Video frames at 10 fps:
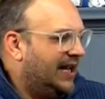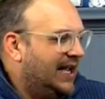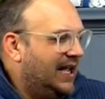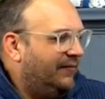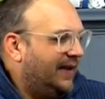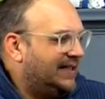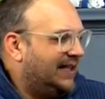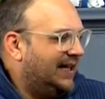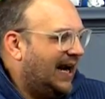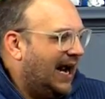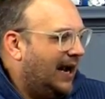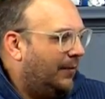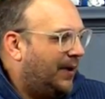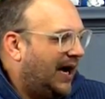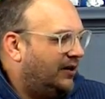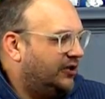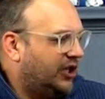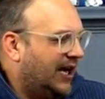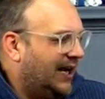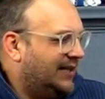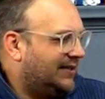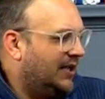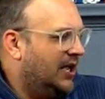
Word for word: If I did, I apologize.